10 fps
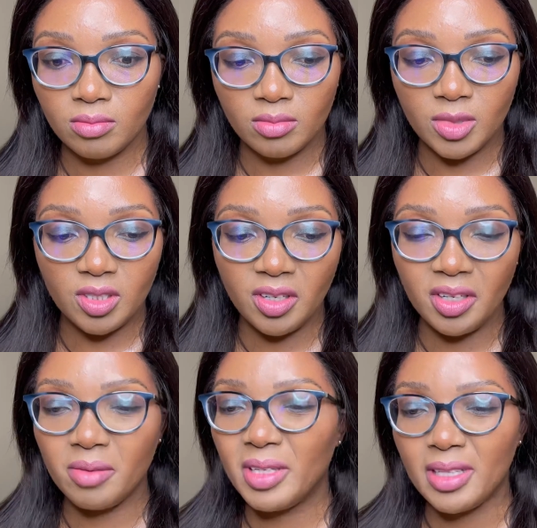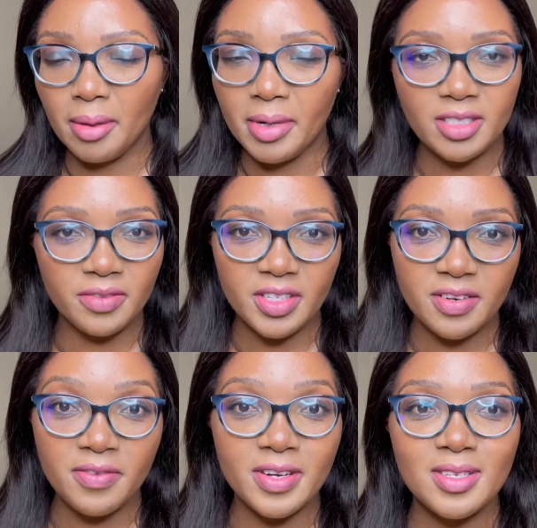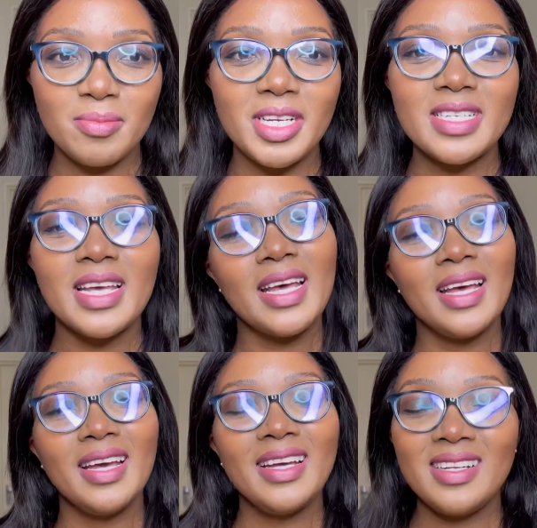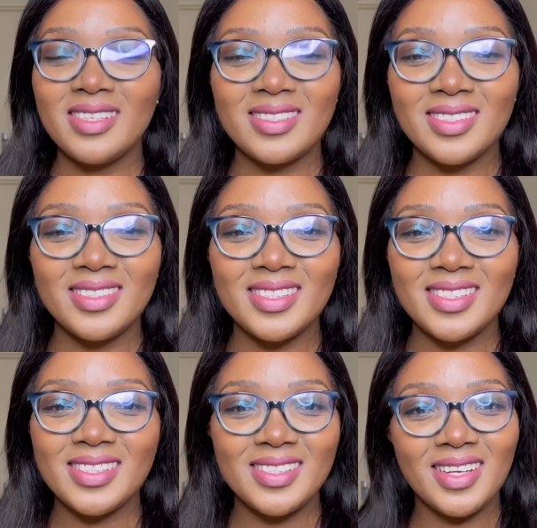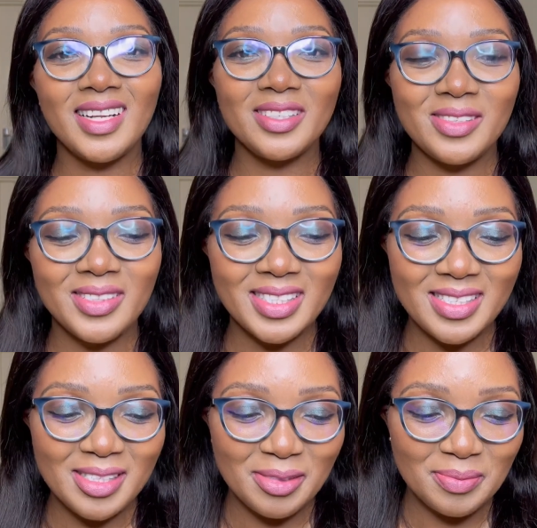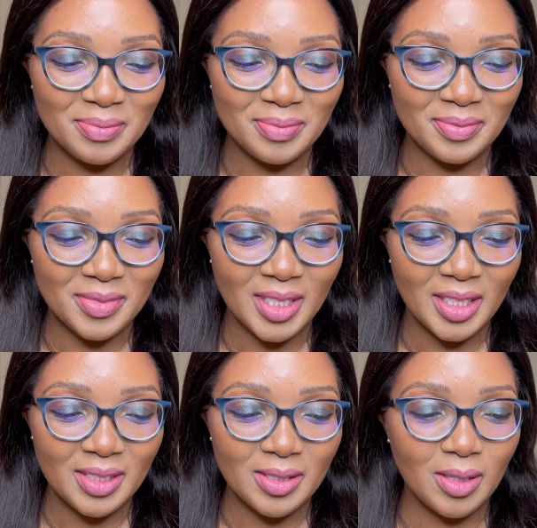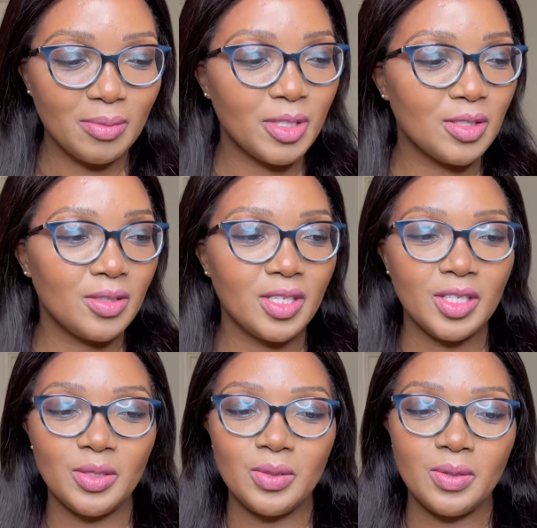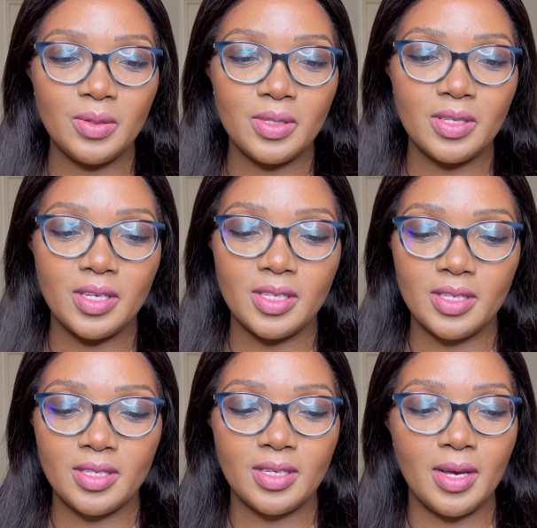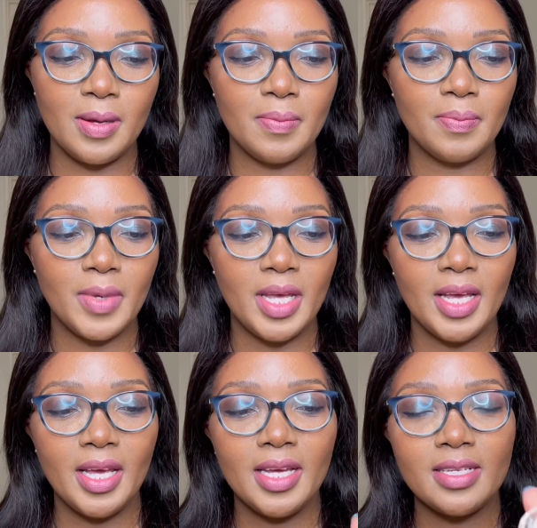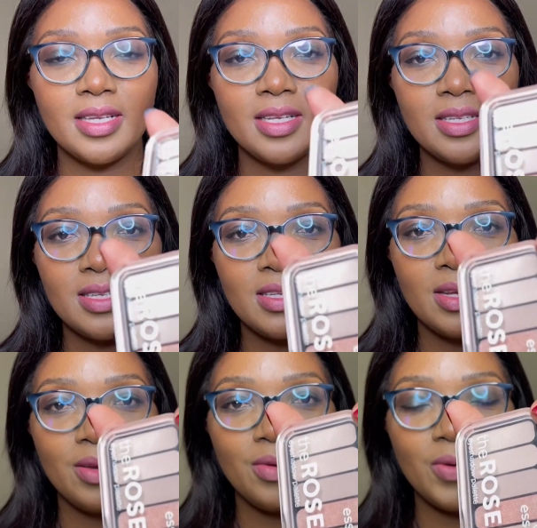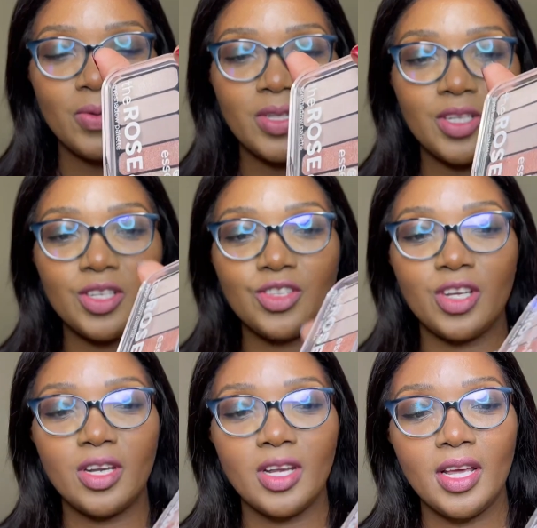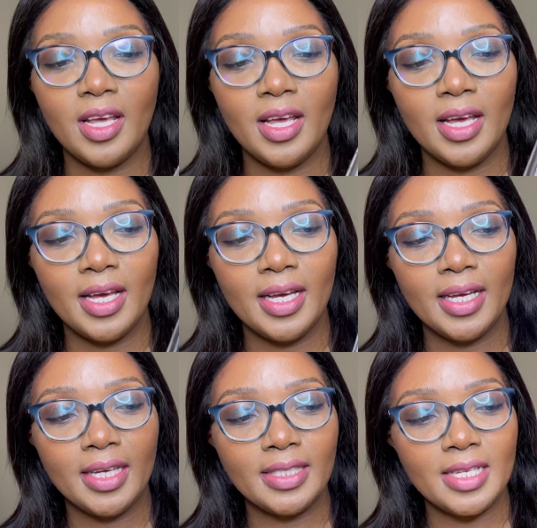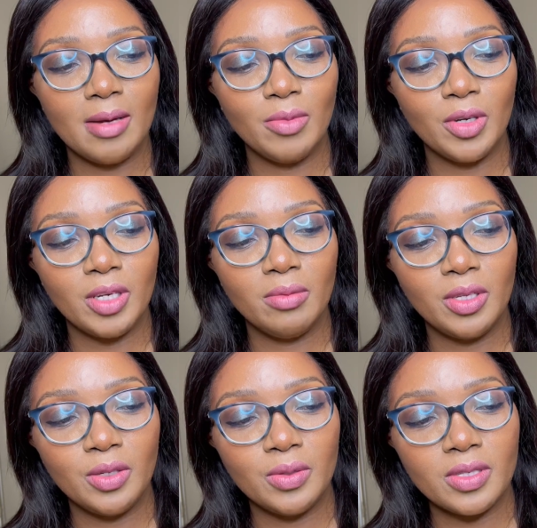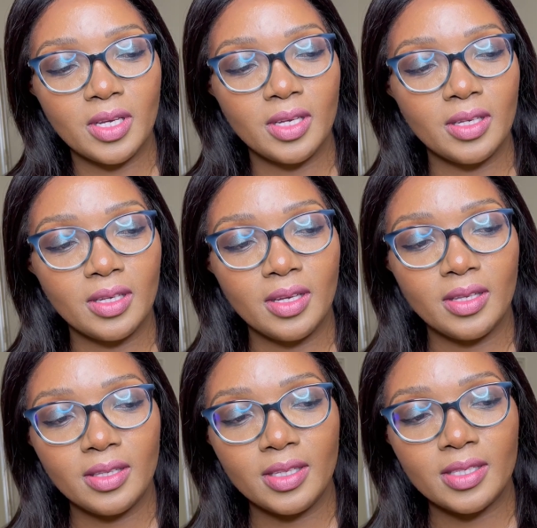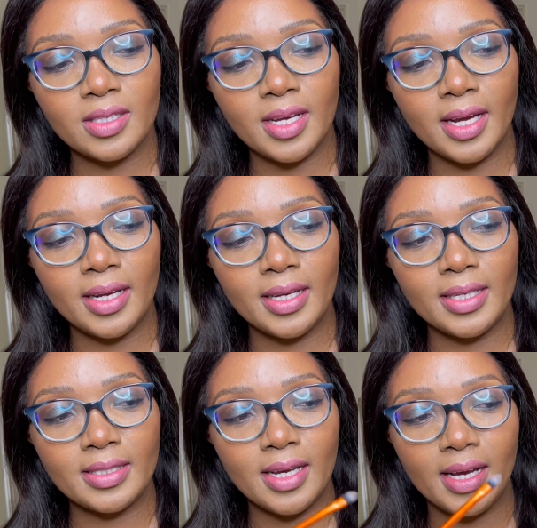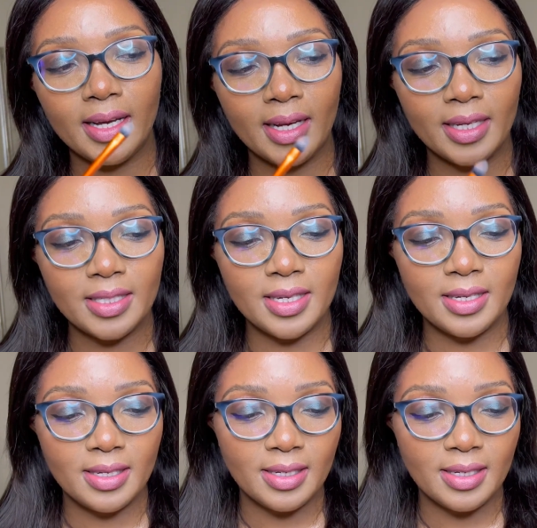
it's not gonna make that much of a difference, but it looks good, so I'll do it. So I'm just gonna use this Essence Rose Edition, and I'm gonna be using this color as a highlighter.